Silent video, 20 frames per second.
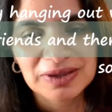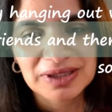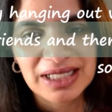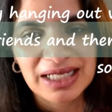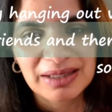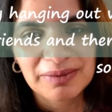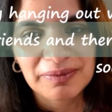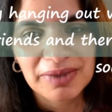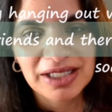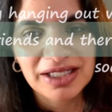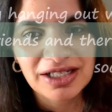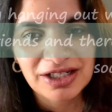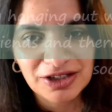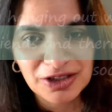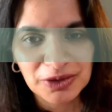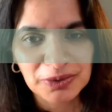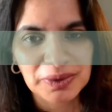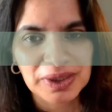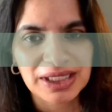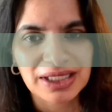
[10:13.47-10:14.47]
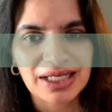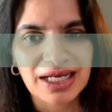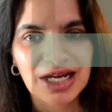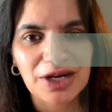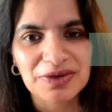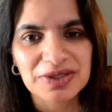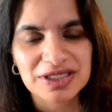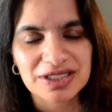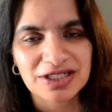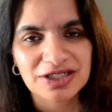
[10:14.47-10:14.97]
like my younger one now
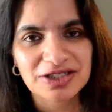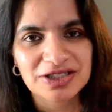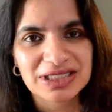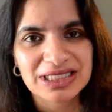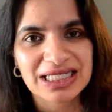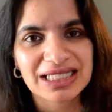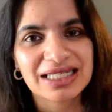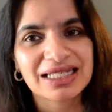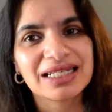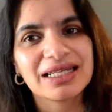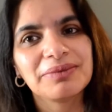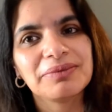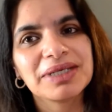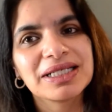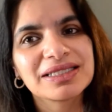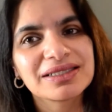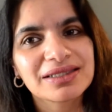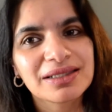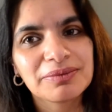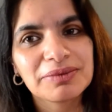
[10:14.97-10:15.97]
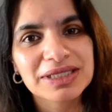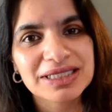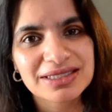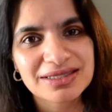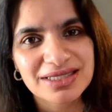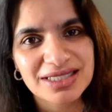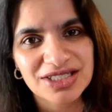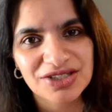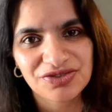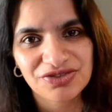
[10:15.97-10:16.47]
is trying to say that he misses
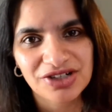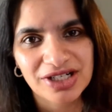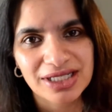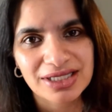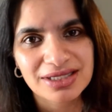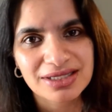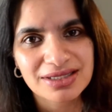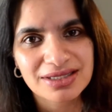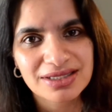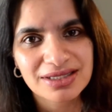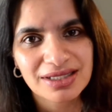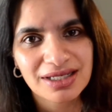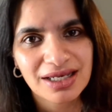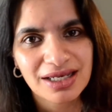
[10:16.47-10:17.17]
his friends.